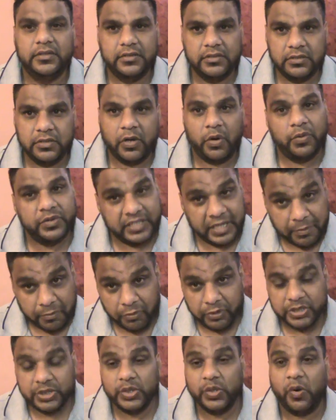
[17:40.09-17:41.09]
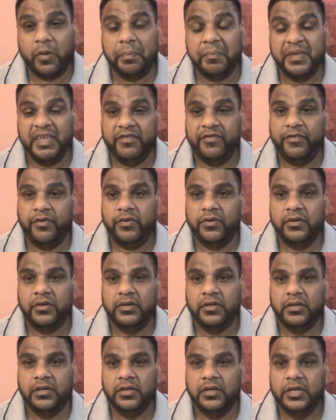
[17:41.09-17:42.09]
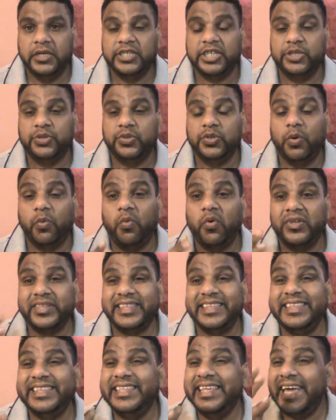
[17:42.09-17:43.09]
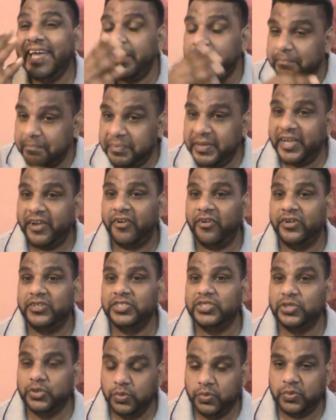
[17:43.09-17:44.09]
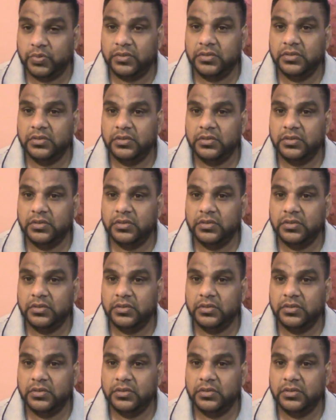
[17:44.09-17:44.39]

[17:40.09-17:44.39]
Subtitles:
Now, them was young before. You don't know what them parents do.